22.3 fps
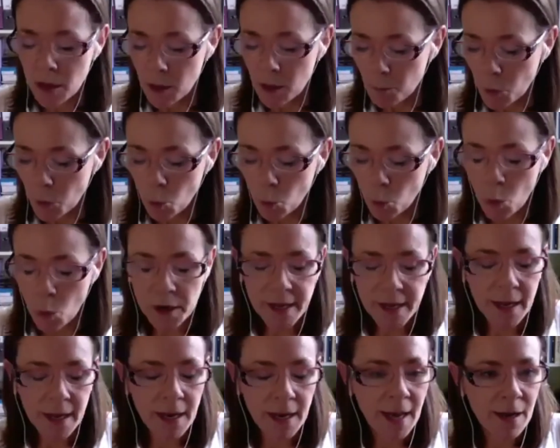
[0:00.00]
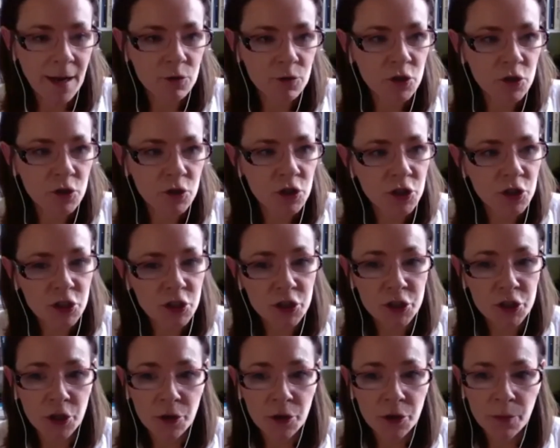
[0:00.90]
But what it allows you to
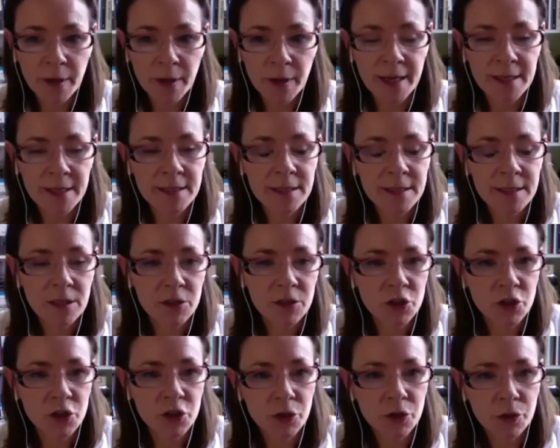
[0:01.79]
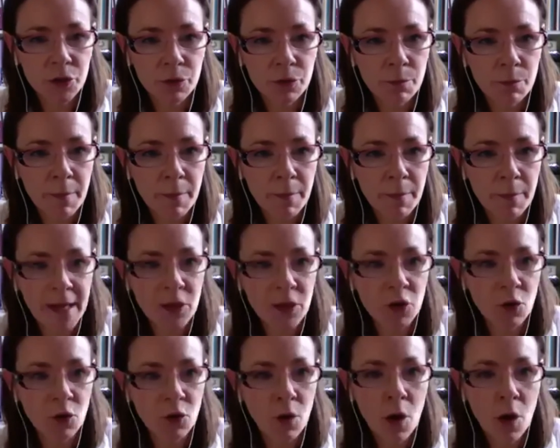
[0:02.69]
do is to make
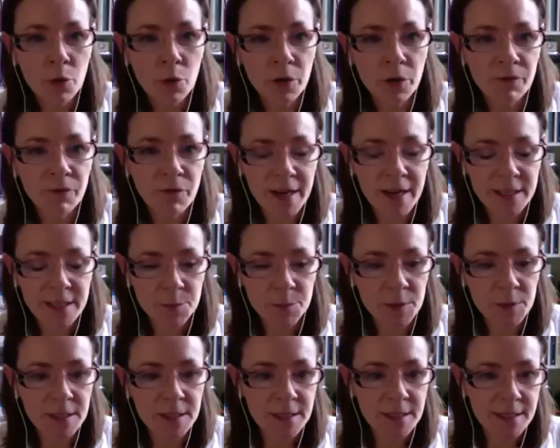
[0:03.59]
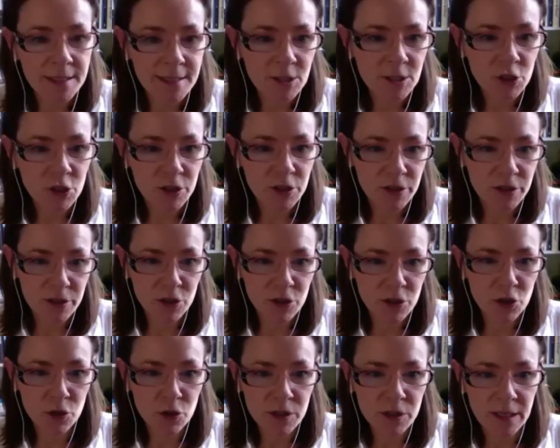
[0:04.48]
your own investment decisions
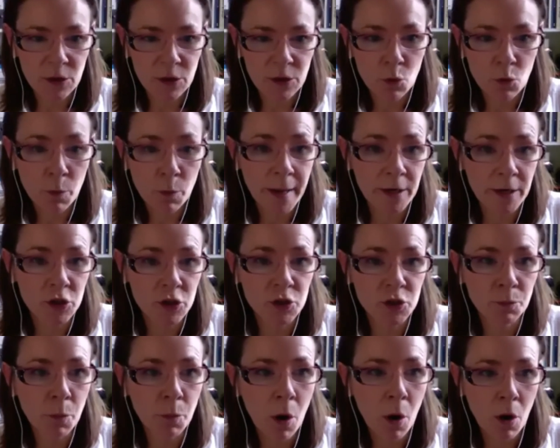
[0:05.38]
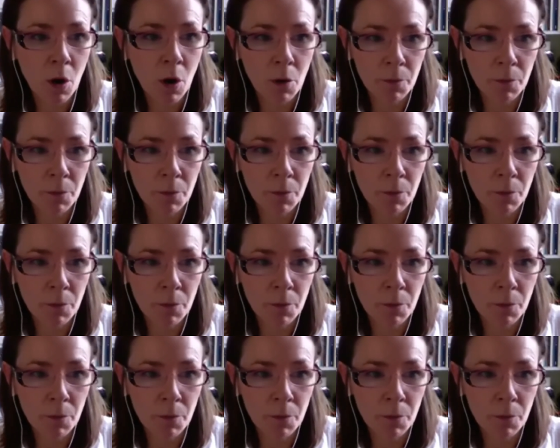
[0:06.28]
using your pension pot.